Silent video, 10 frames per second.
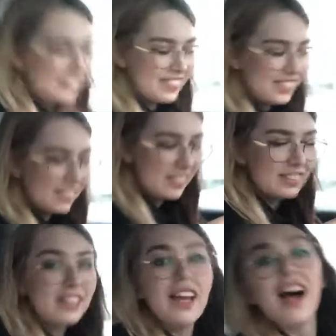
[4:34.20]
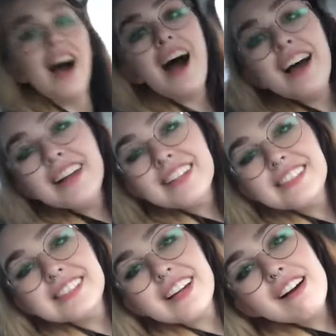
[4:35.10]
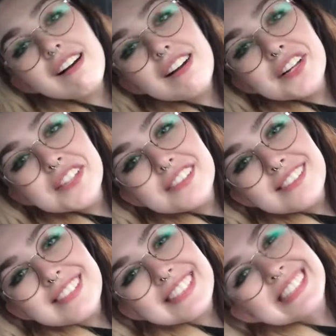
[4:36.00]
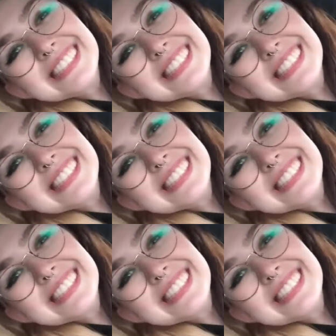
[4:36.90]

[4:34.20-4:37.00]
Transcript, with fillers: Jenna now. Hi guys.